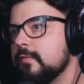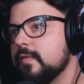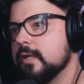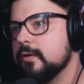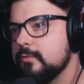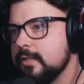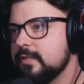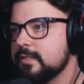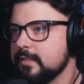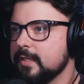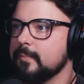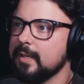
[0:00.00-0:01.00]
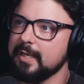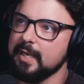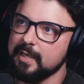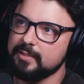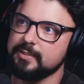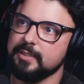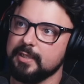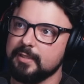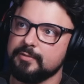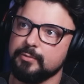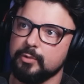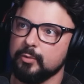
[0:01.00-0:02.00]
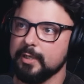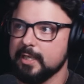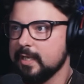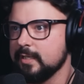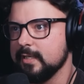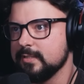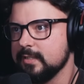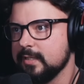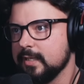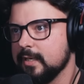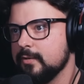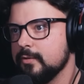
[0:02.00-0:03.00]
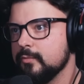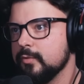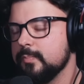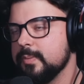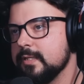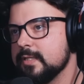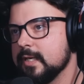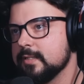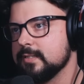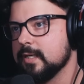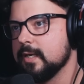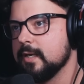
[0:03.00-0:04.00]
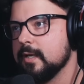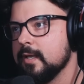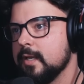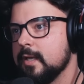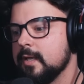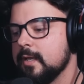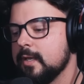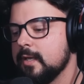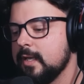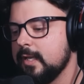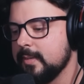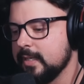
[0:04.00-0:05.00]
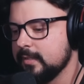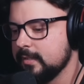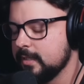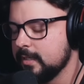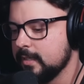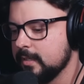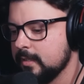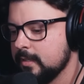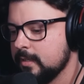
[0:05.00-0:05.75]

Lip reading: thing that might actually get through to a guy like DDL would be that, hey man,